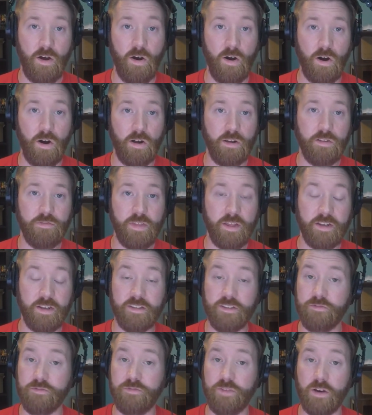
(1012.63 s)
All of that
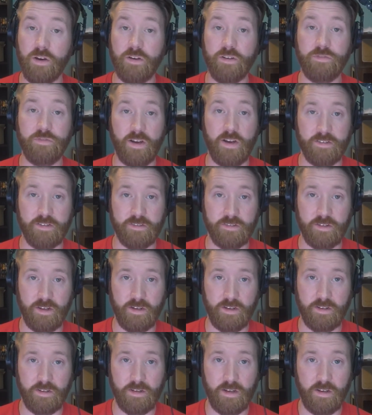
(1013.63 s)
is very
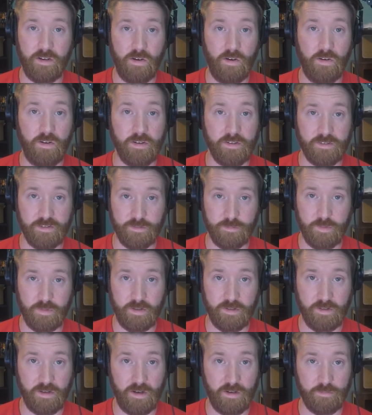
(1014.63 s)
fascinating and awesome
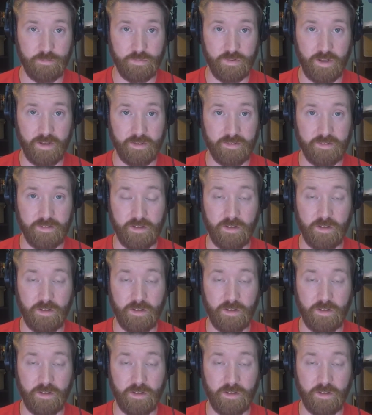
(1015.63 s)
and complex,